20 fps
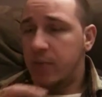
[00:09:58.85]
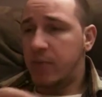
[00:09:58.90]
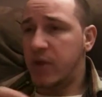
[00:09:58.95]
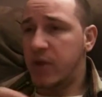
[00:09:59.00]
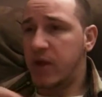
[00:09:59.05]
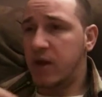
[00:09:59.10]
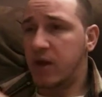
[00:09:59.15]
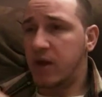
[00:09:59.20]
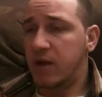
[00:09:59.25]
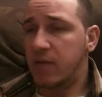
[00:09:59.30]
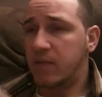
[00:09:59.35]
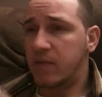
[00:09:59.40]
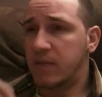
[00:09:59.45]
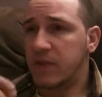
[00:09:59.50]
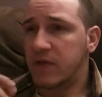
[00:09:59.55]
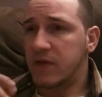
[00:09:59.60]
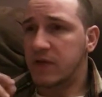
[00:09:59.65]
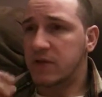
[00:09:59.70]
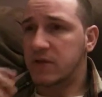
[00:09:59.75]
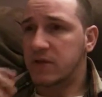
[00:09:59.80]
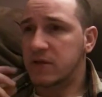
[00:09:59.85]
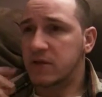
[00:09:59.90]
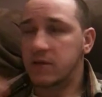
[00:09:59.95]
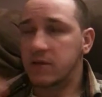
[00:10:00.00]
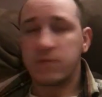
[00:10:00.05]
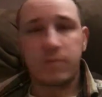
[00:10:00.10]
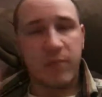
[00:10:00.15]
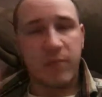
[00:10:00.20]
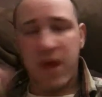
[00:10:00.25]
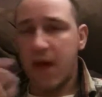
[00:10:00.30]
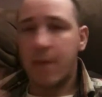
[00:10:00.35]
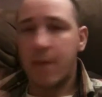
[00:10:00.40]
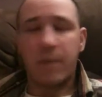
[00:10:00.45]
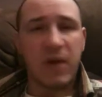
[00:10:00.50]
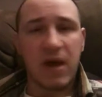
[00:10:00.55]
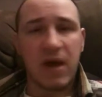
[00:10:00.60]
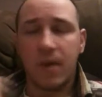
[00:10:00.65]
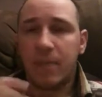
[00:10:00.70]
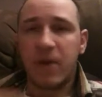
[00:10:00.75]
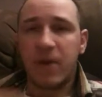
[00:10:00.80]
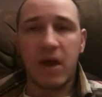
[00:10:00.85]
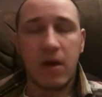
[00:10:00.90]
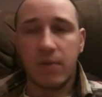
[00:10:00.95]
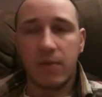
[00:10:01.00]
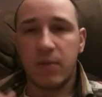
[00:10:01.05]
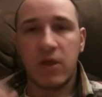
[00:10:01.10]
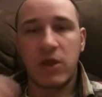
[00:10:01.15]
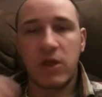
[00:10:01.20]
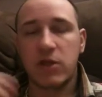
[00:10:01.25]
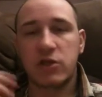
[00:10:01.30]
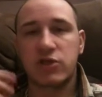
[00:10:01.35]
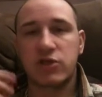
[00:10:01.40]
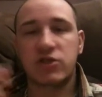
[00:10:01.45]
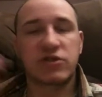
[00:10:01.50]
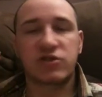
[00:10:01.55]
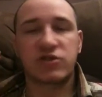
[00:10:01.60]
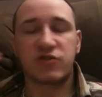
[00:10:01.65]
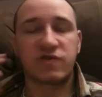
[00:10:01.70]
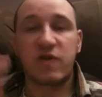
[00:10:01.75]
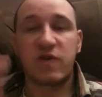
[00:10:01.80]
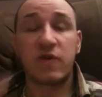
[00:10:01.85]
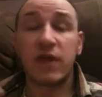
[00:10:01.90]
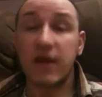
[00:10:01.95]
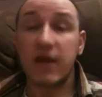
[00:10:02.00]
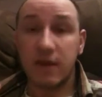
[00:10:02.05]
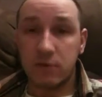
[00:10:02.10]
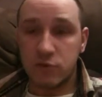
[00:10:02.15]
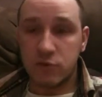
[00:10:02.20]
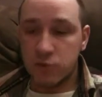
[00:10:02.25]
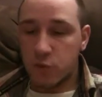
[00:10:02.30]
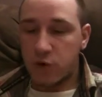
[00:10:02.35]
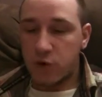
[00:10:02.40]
But bam, bam, bam. It just felt like it was